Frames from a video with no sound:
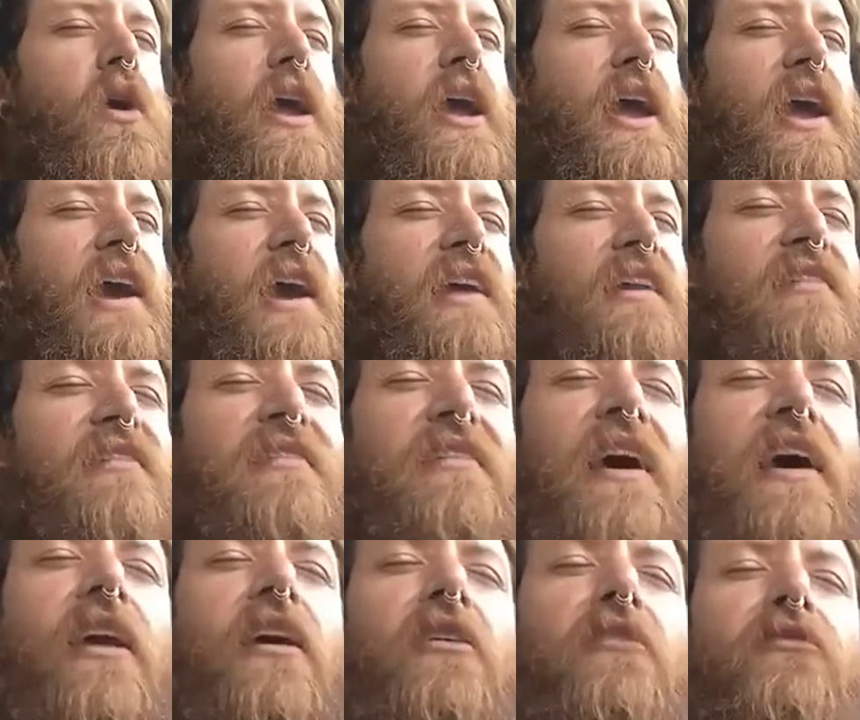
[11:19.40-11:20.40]

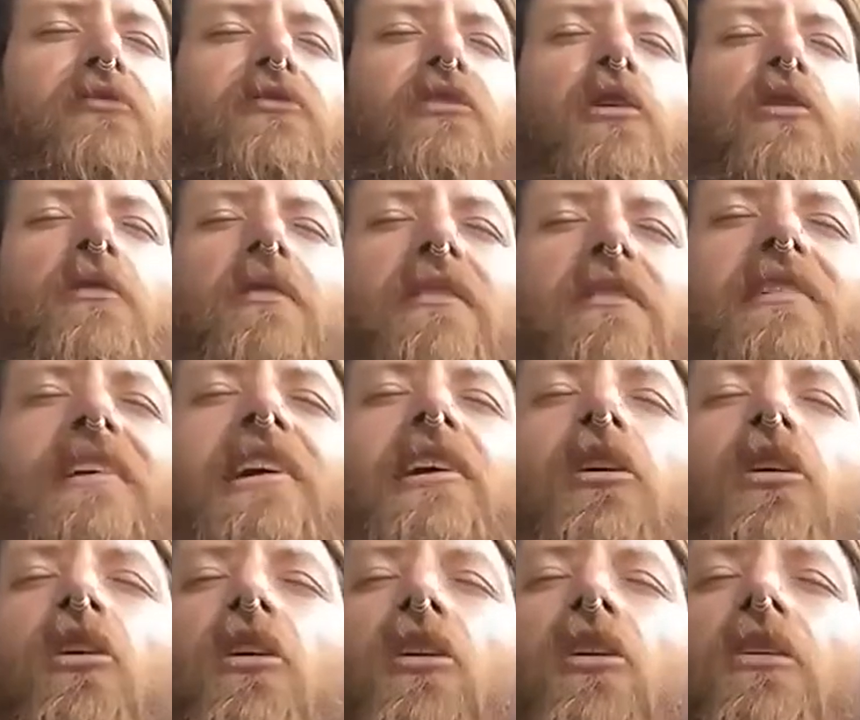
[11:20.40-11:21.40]
instead of focusing
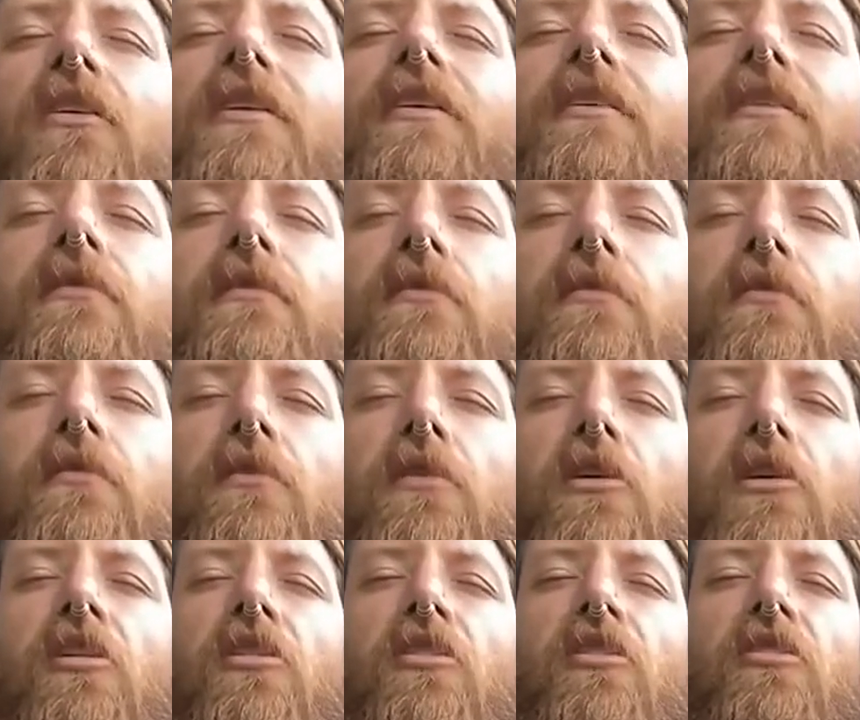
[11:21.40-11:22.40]
on
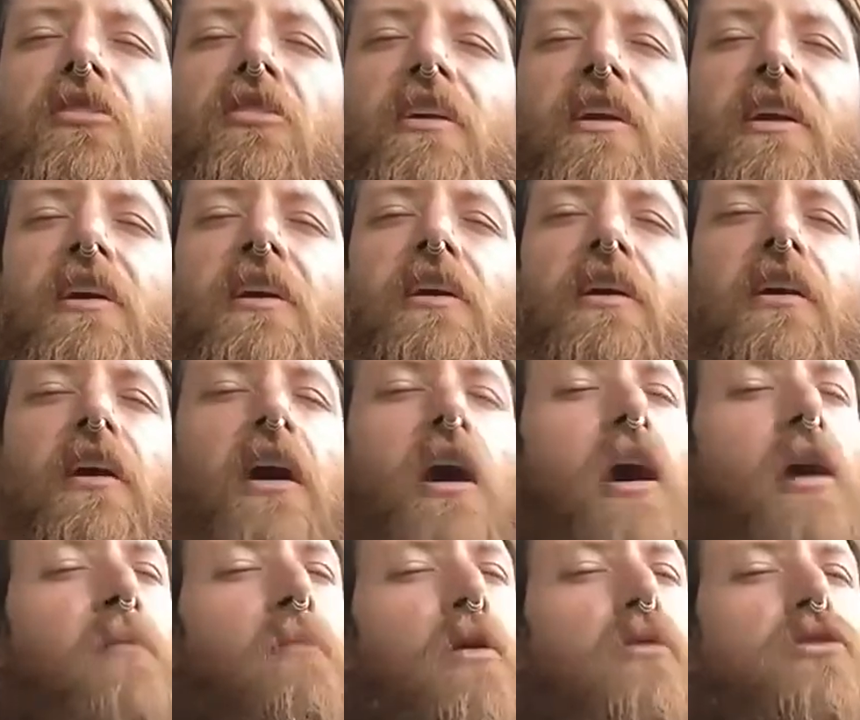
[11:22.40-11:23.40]
the
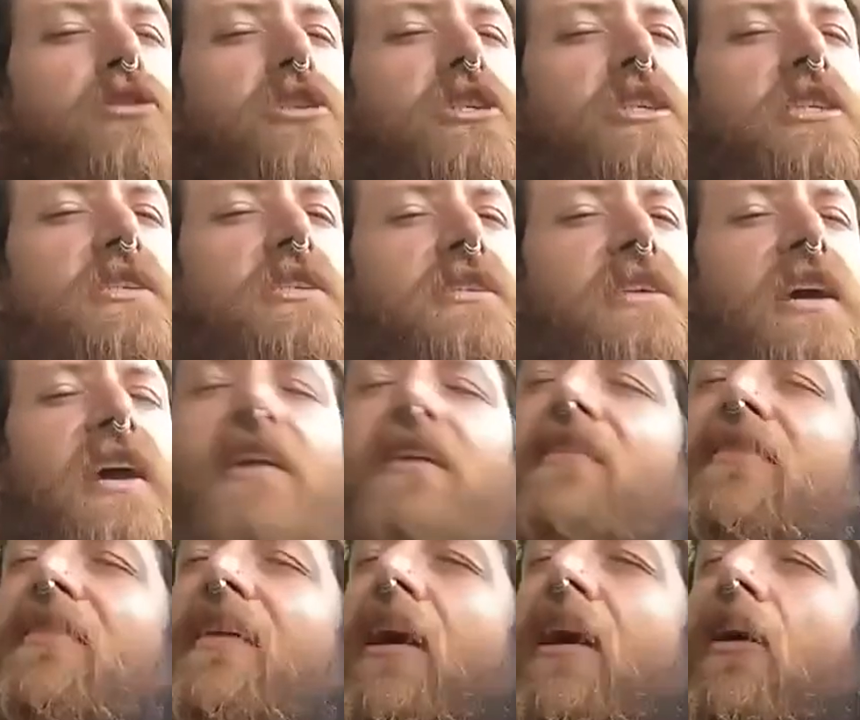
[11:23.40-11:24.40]
emotion
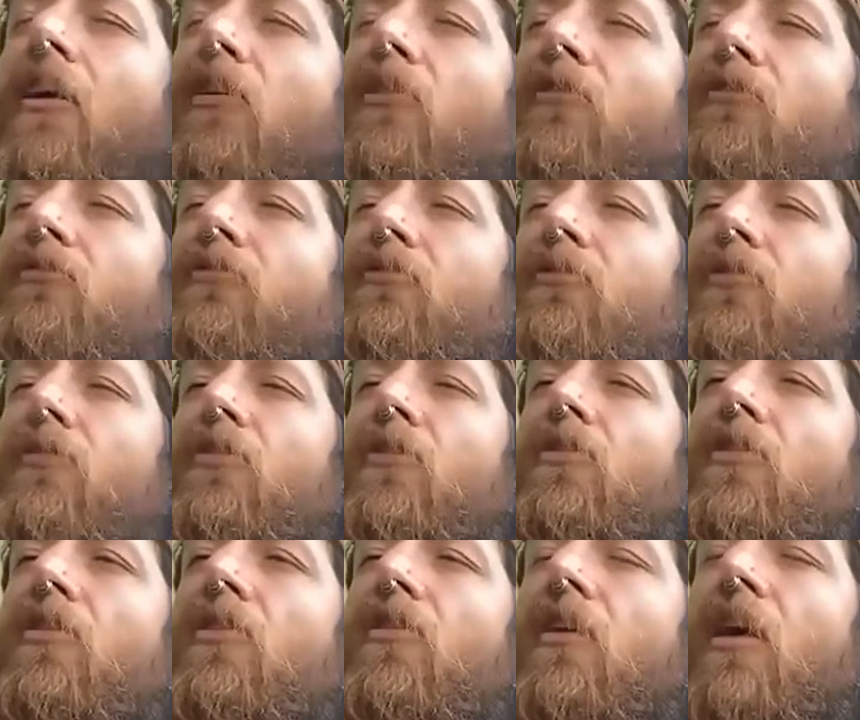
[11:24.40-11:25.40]
itself,
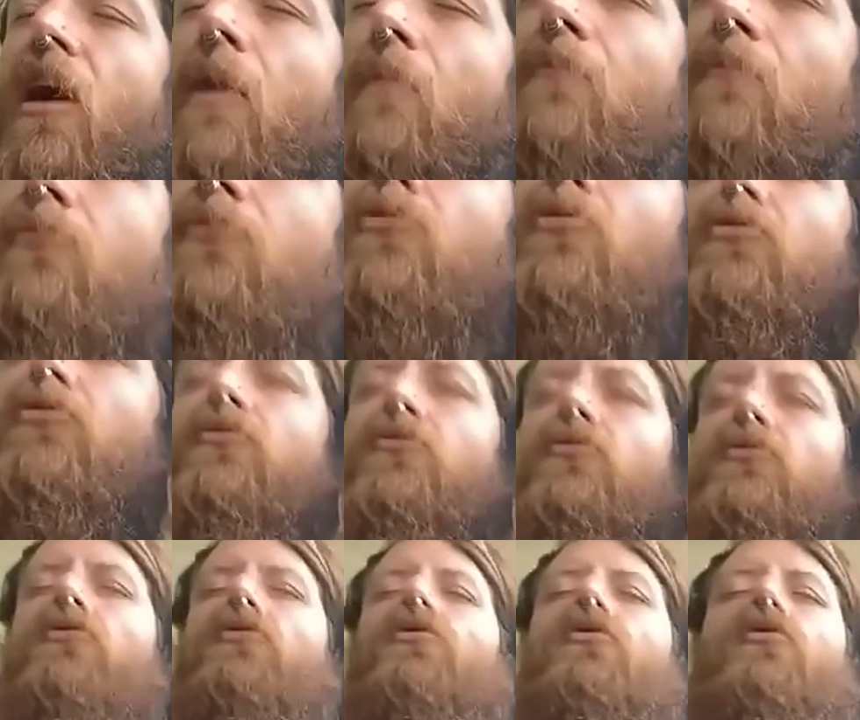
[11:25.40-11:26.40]
come to
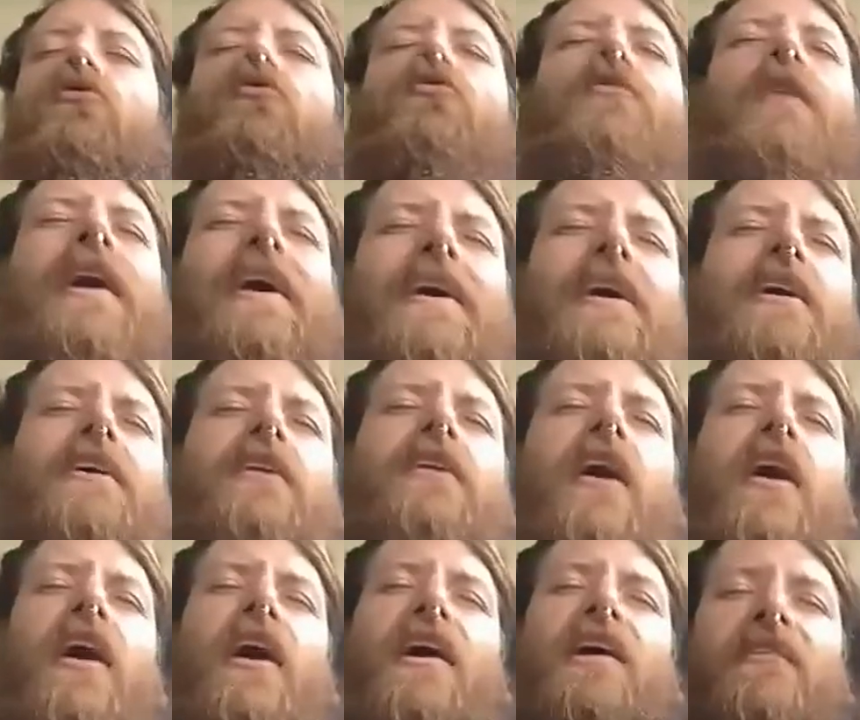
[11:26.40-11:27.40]

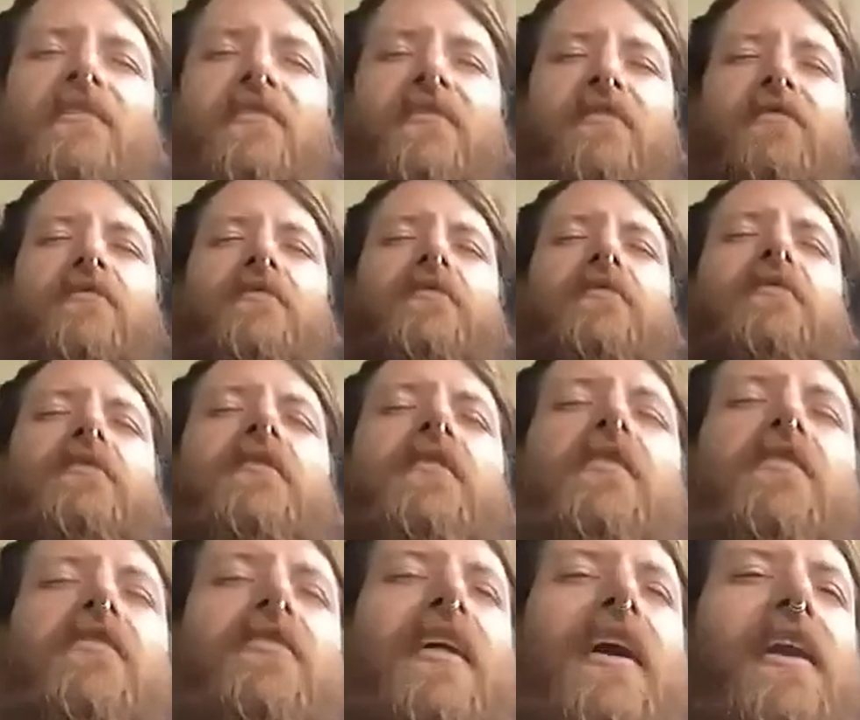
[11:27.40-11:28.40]
recognize
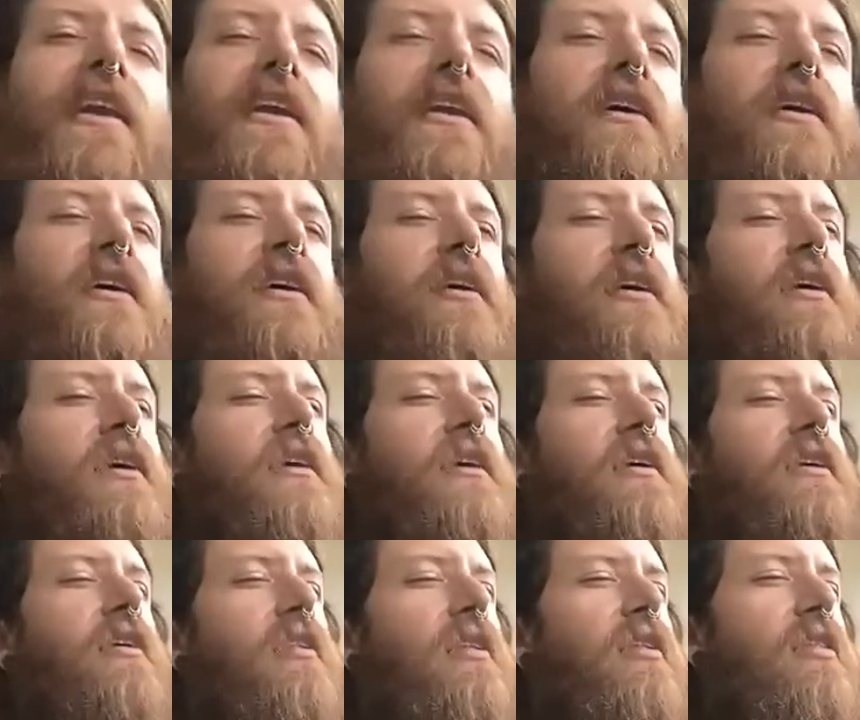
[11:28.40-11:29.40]
that
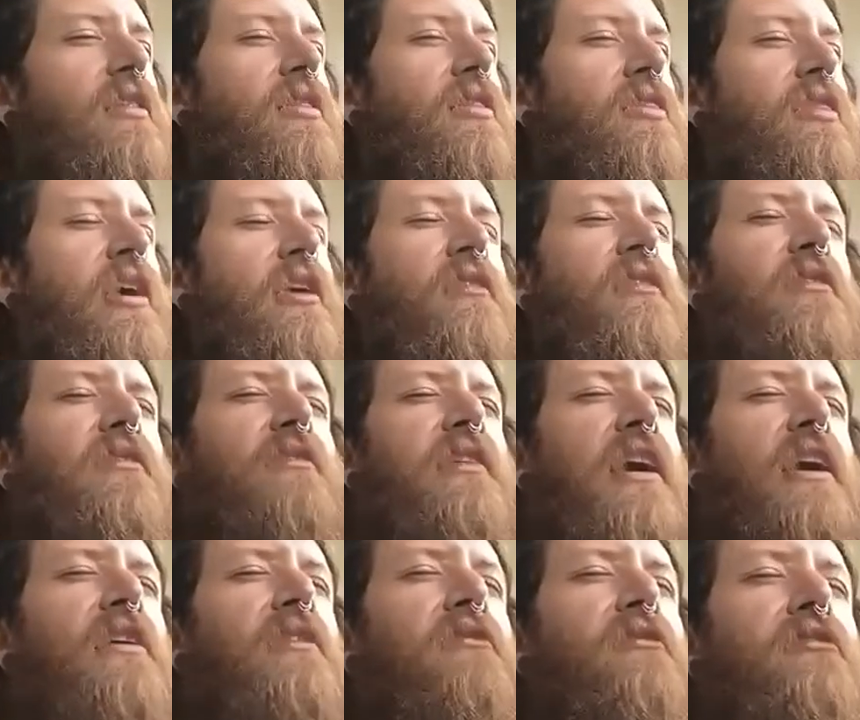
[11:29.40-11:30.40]
there is
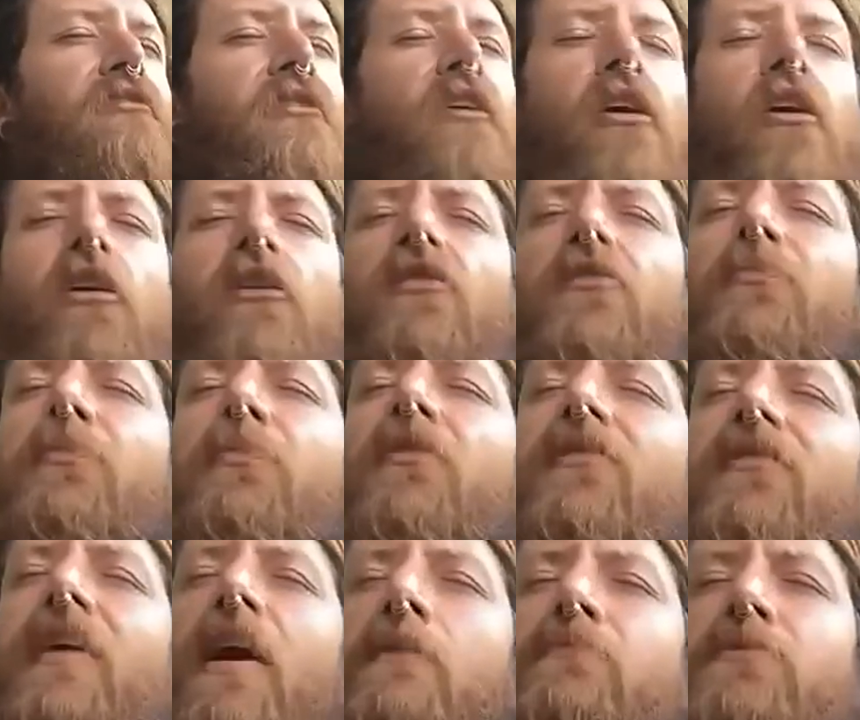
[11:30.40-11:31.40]
a false
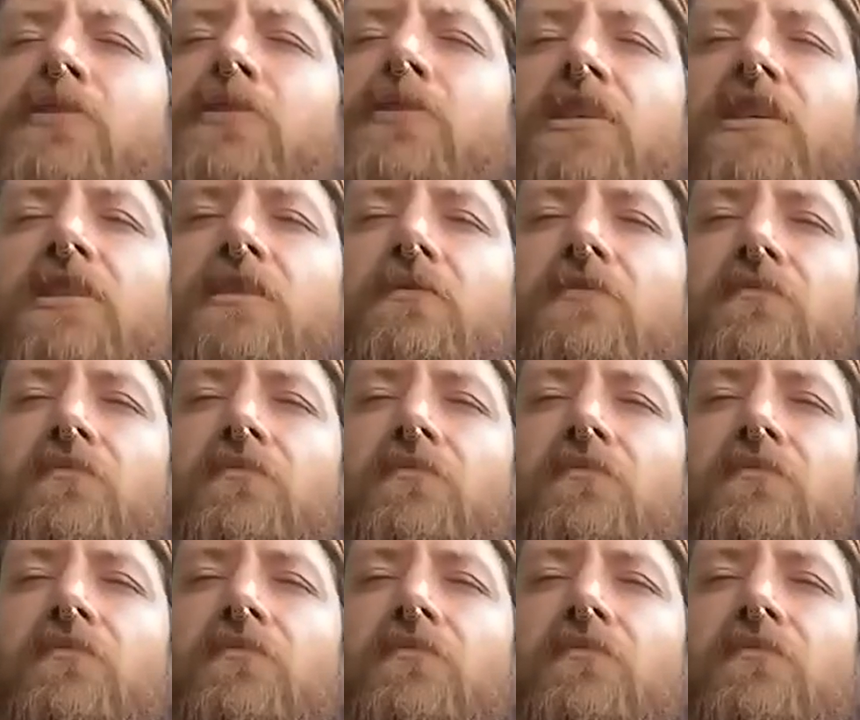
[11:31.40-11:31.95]
perception